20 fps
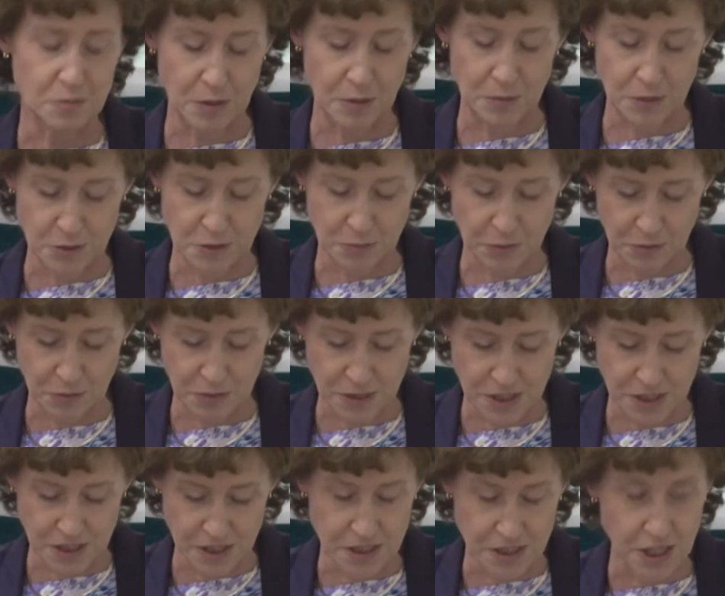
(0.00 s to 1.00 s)
public
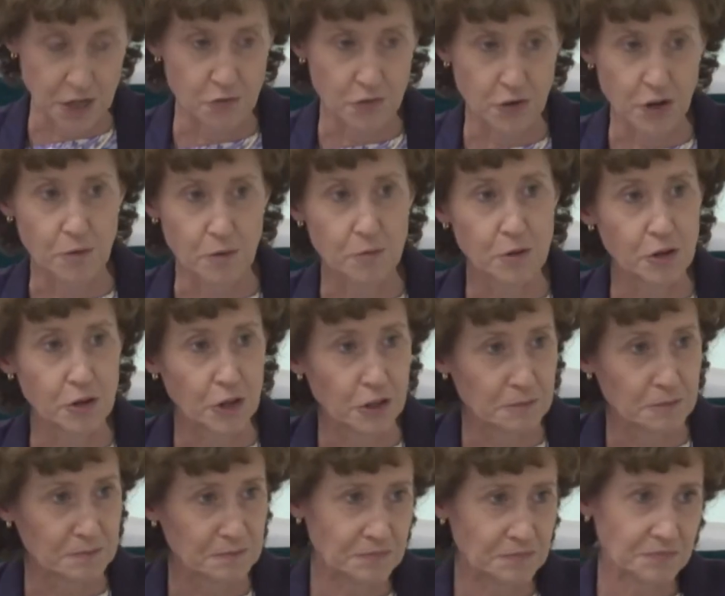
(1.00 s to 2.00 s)
diplomacy is Edward R.
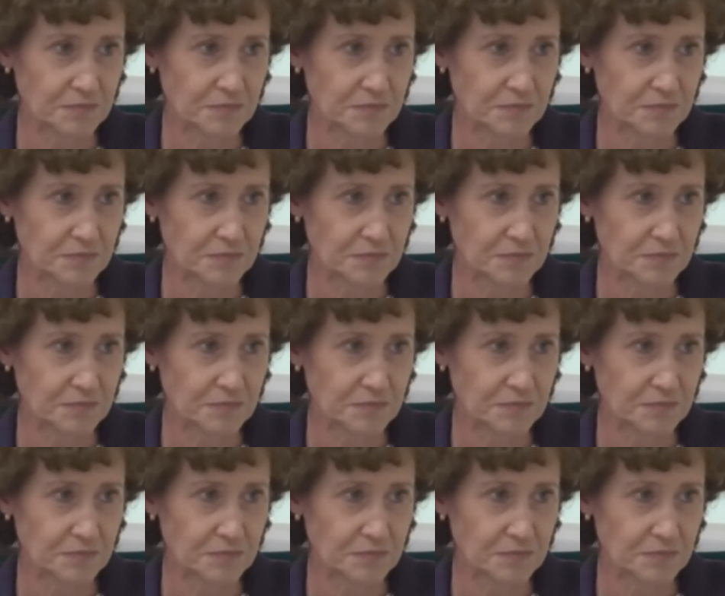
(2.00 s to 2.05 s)
Murrow.